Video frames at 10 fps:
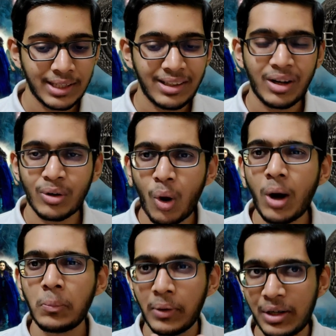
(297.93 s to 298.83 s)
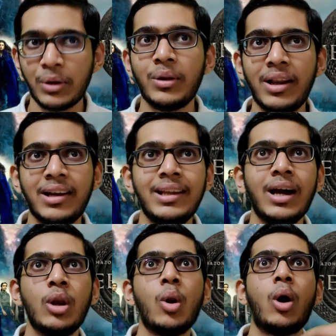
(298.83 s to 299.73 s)
and there are not particularly
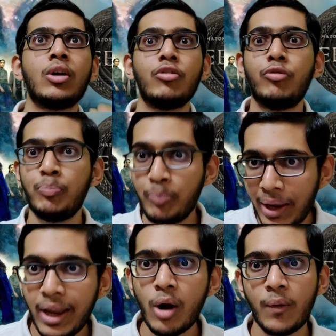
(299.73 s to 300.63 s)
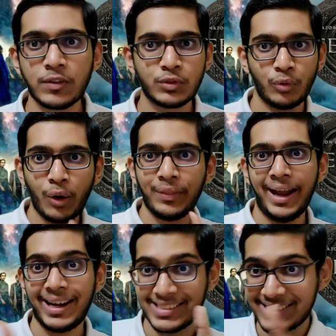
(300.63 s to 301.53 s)
a lot of payoffs for
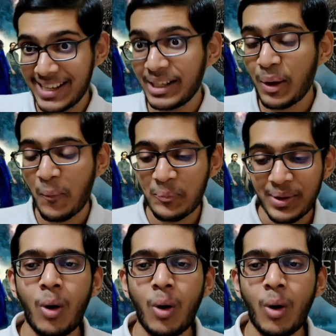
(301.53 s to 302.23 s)
that setup.